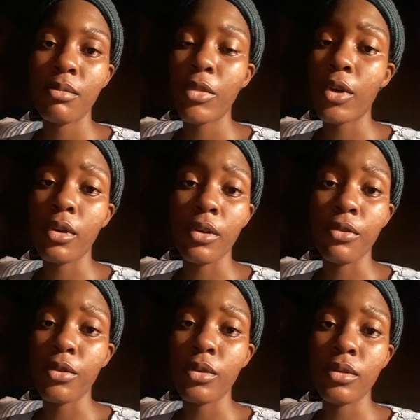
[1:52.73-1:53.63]
Be
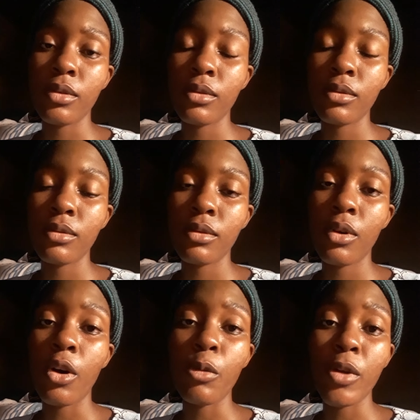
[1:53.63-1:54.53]
careful.
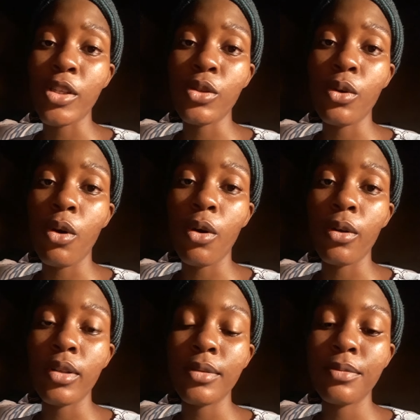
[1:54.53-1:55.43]
God bless you all.